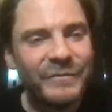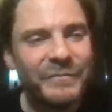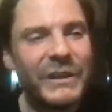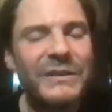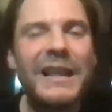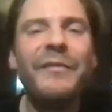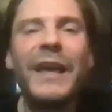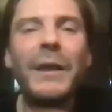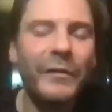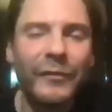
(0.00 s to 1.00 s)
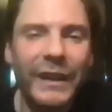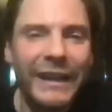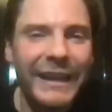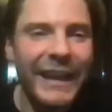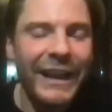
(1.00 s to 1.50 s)
because then they were
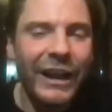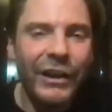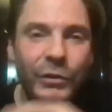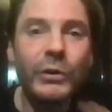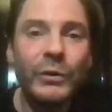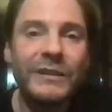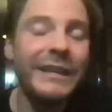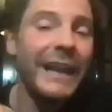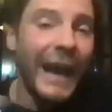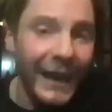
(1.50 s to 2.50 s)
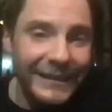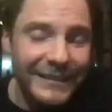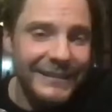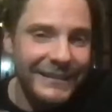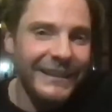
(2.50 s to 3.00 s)
thinking, do you see
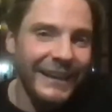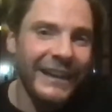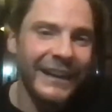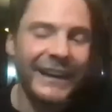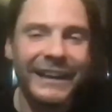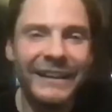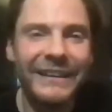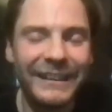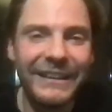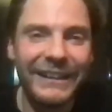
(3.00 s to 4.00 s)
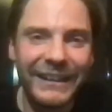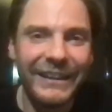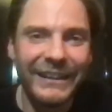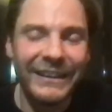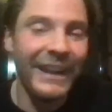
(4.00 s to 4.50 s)
us
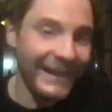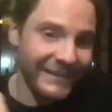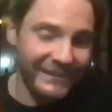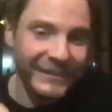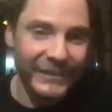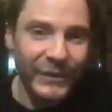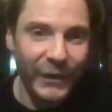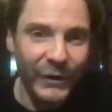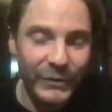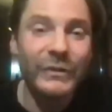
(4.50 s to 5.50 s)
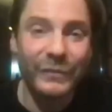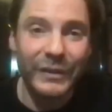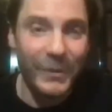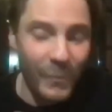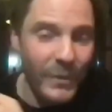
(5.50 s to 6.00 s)
like, do you
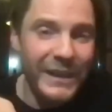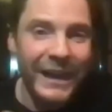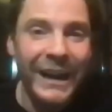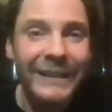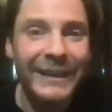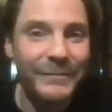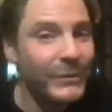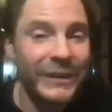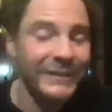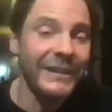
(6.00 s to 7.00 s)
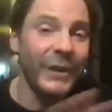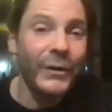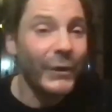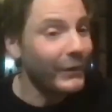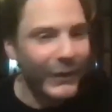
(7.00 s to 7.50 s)
think we are like Brühl? I said, no,
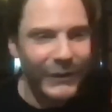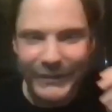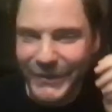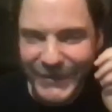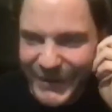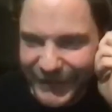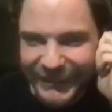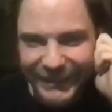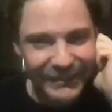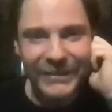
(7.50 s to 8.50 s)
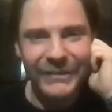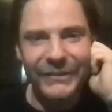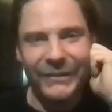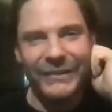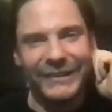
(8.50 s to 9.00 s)
not at
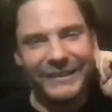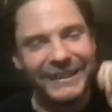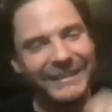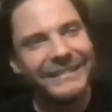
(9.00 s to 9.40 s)
all.